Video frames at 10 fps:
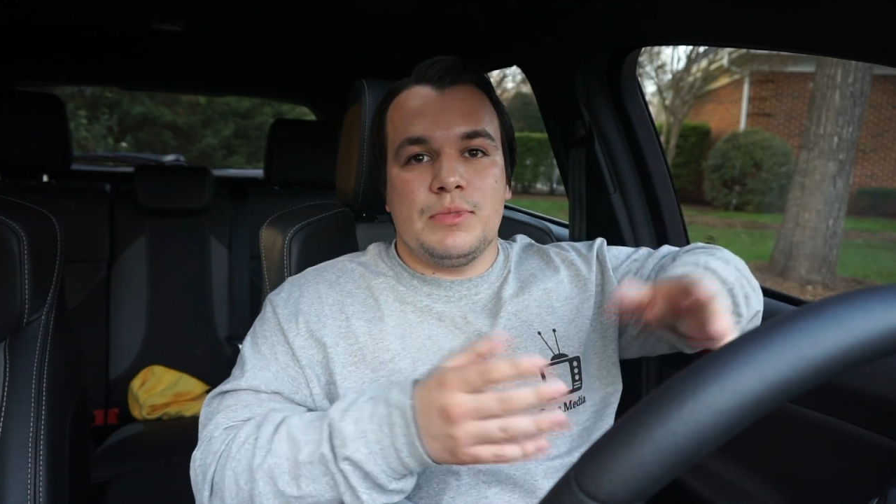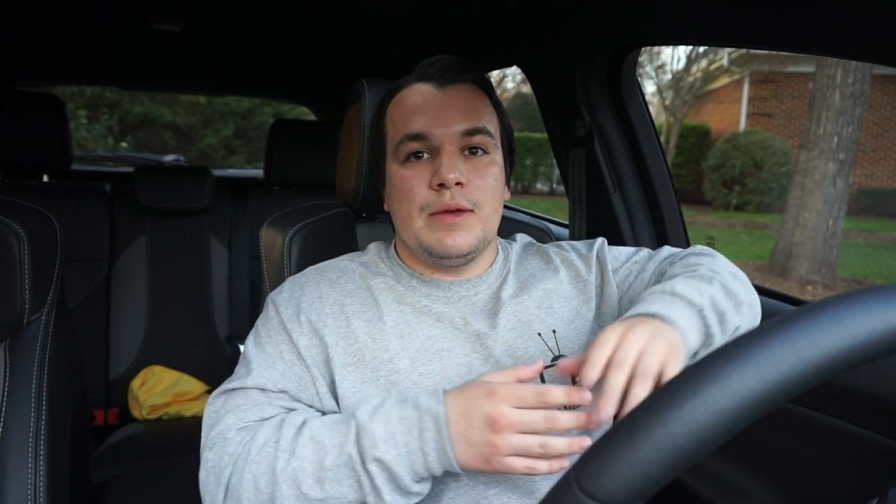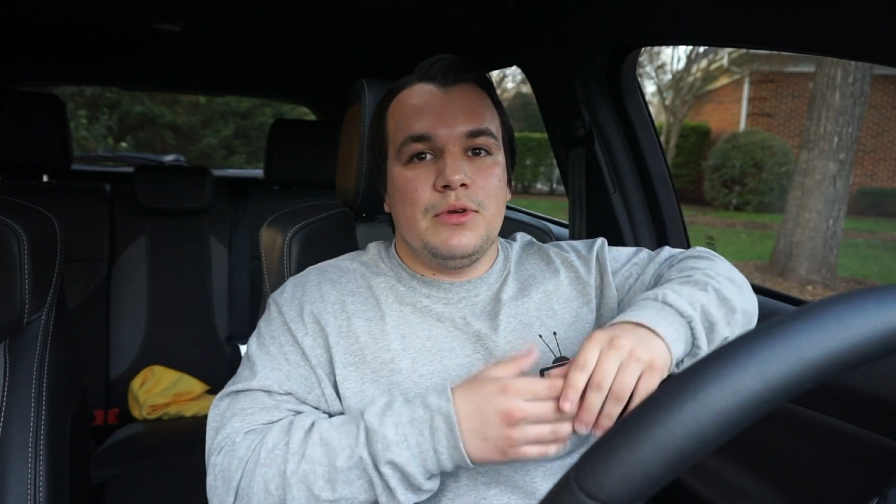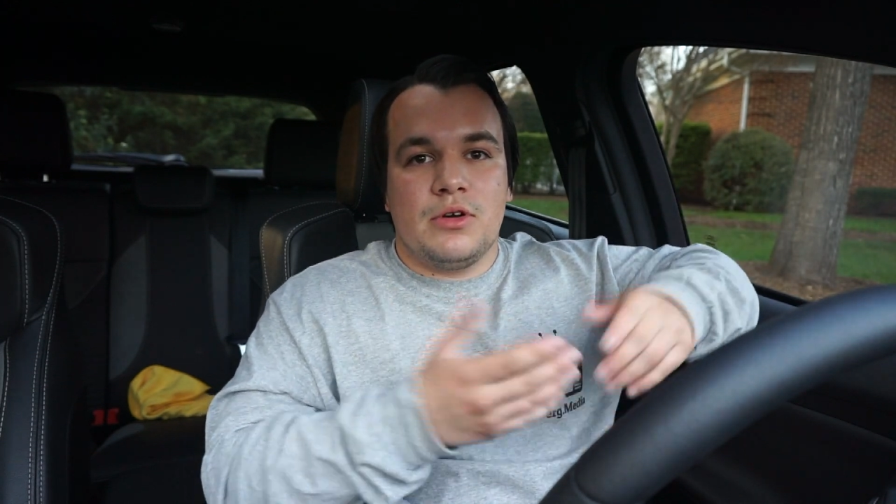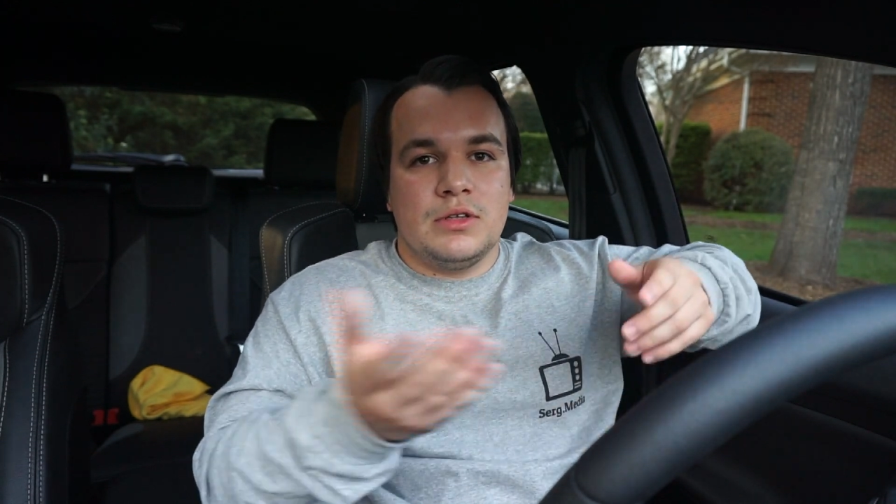
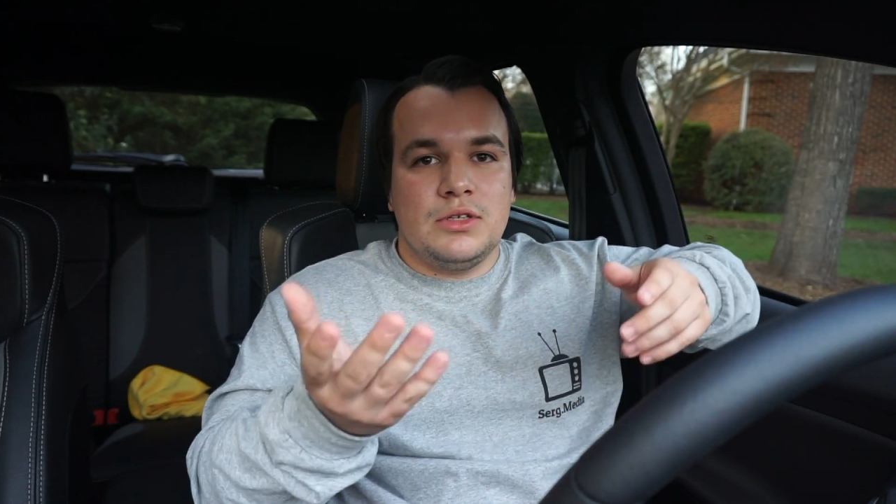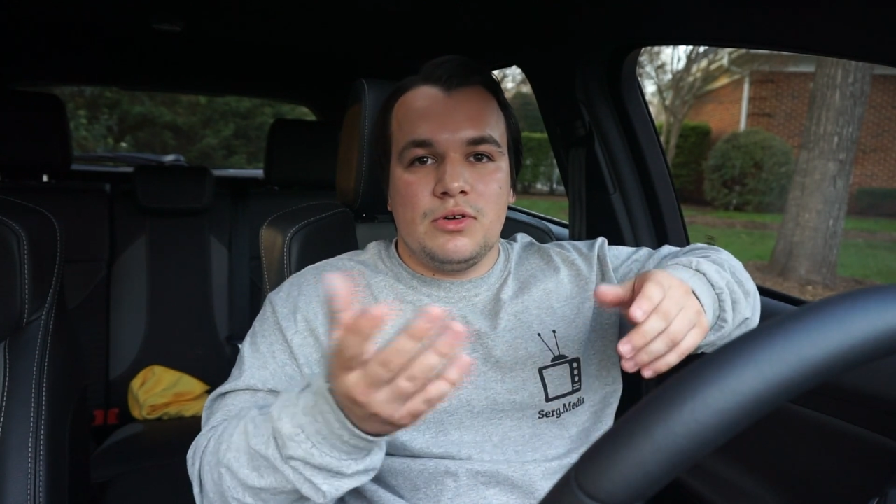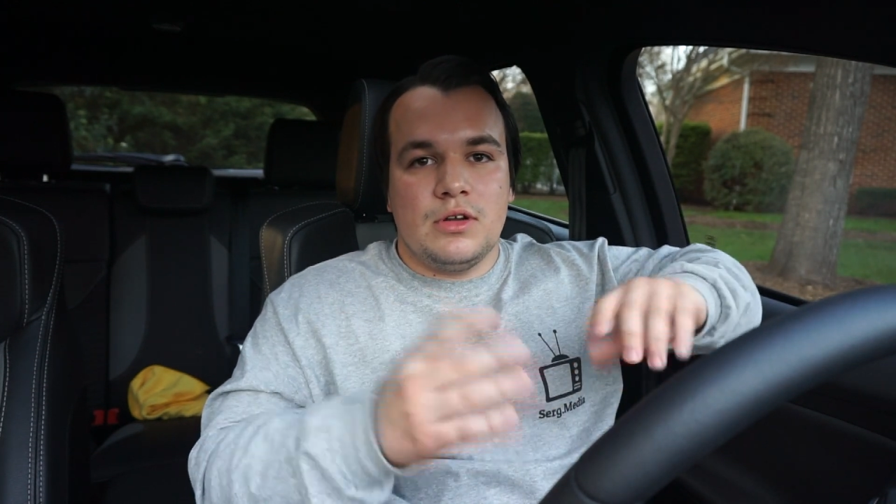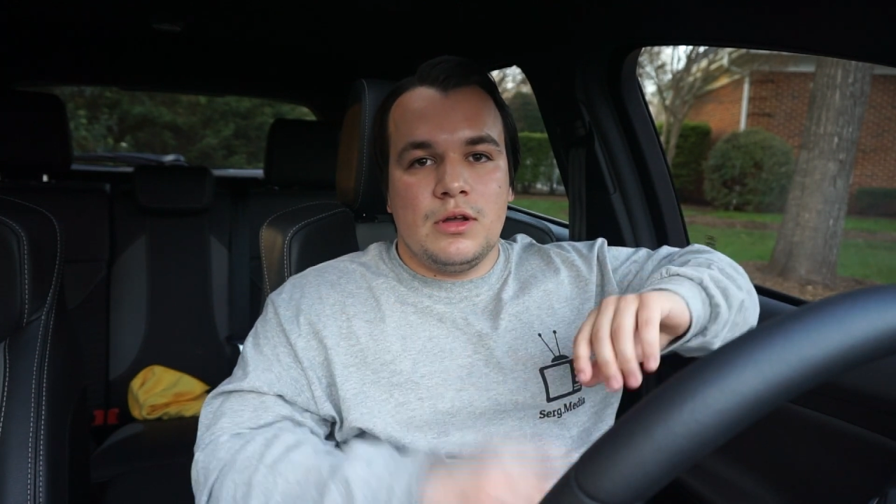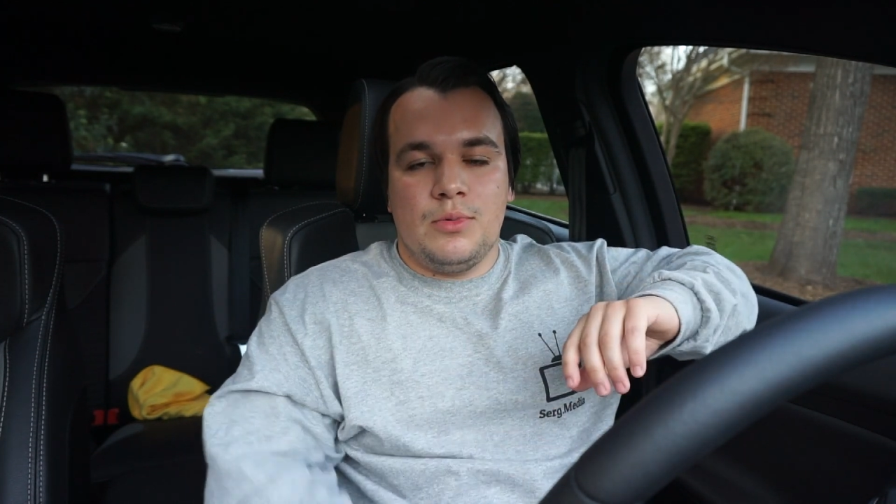maybe you're
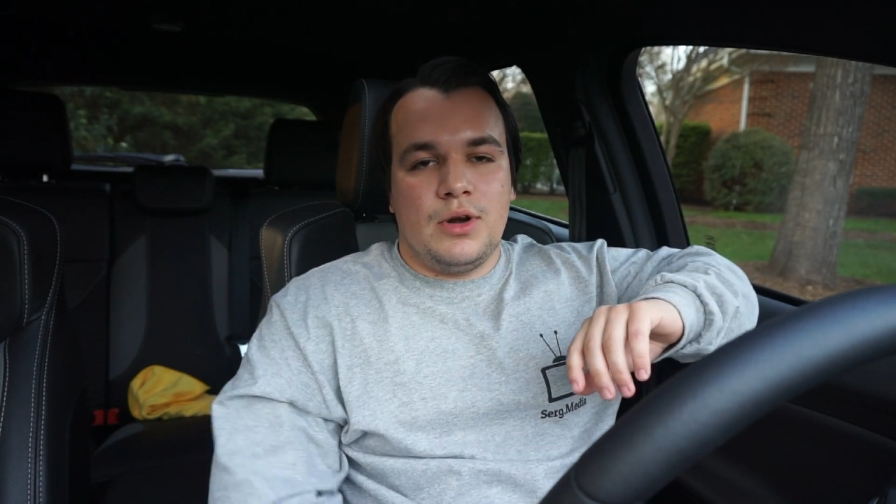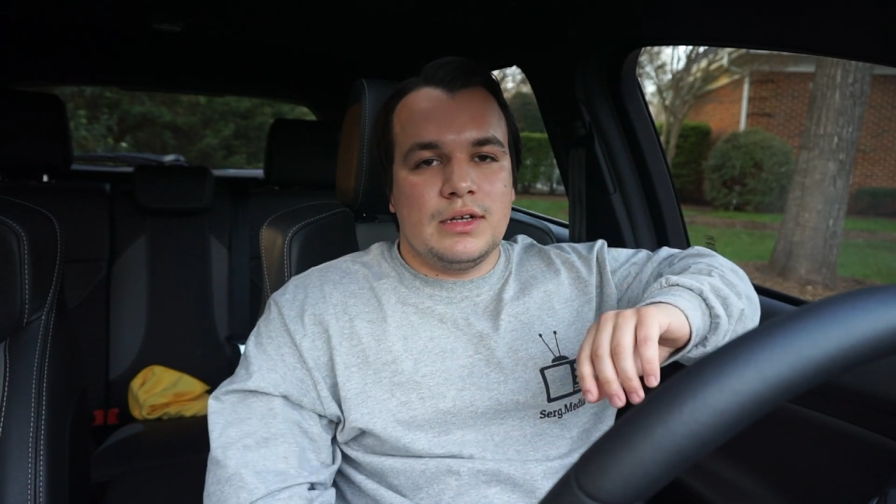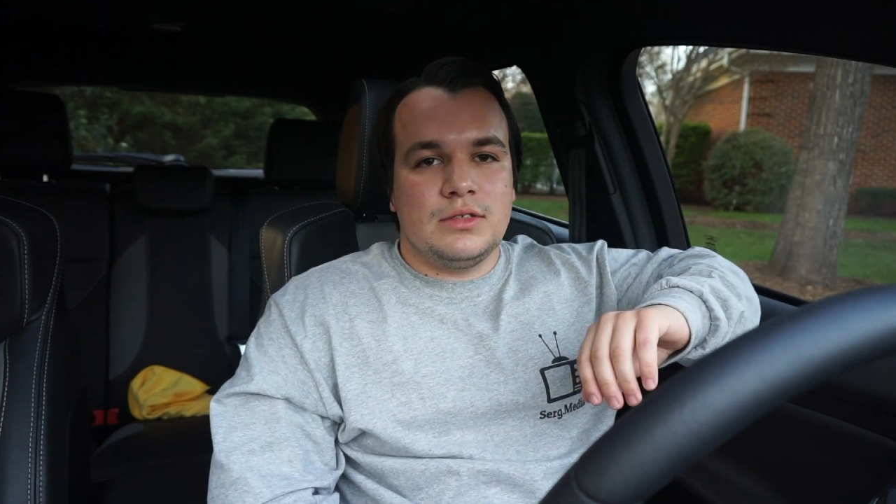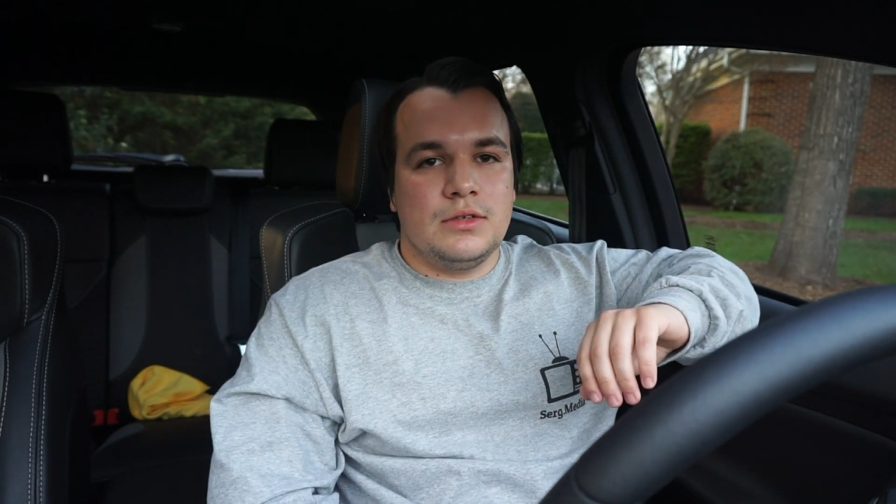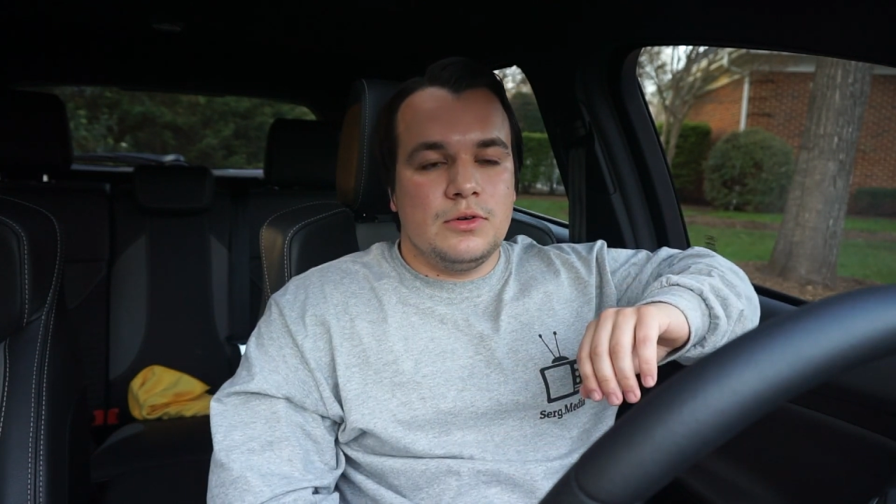considering a
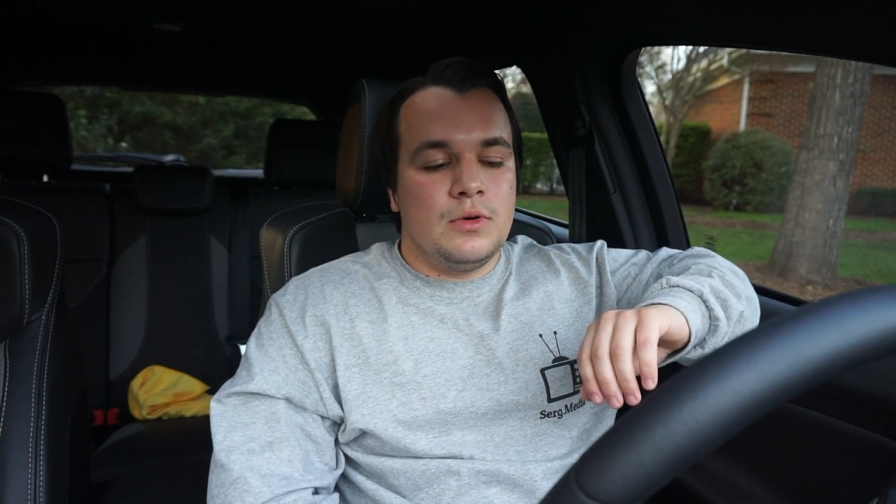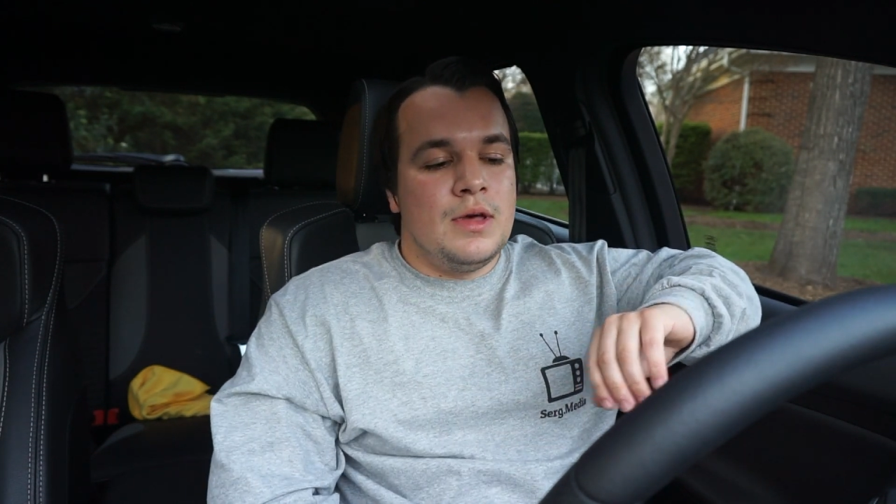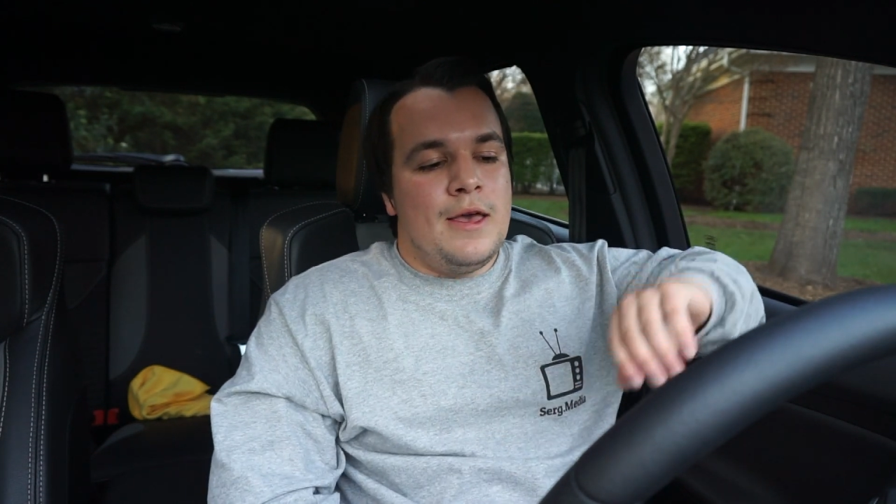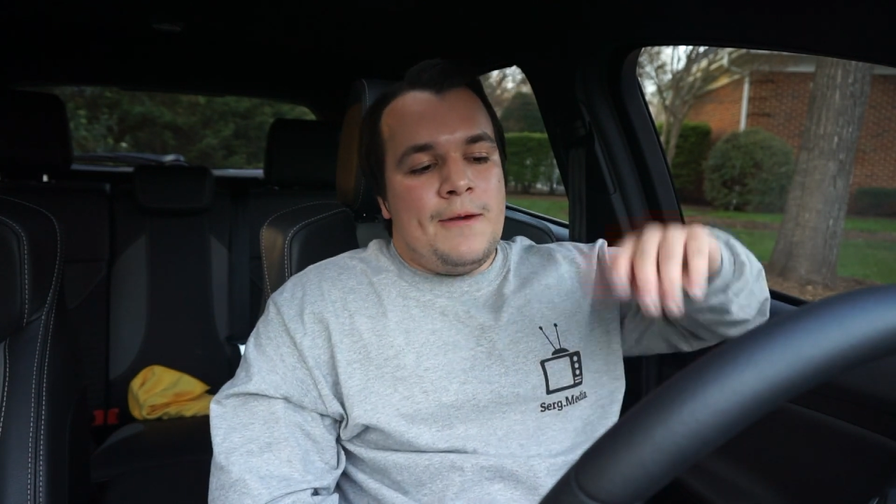WRX too,